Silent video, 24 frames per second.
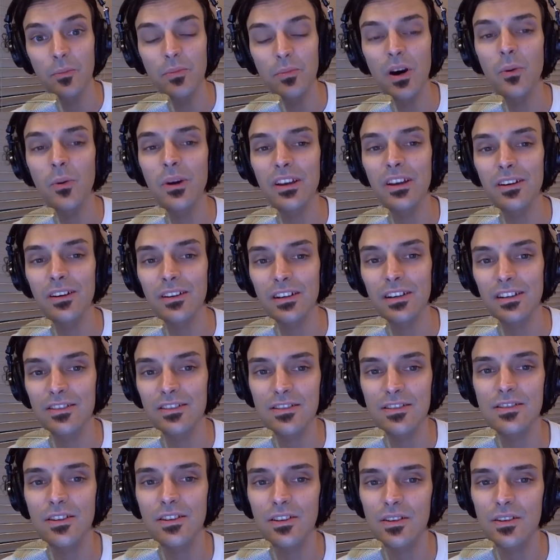but we are
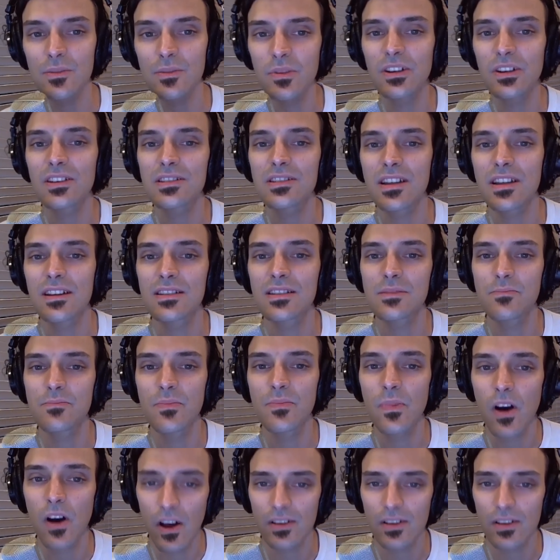concerned because it is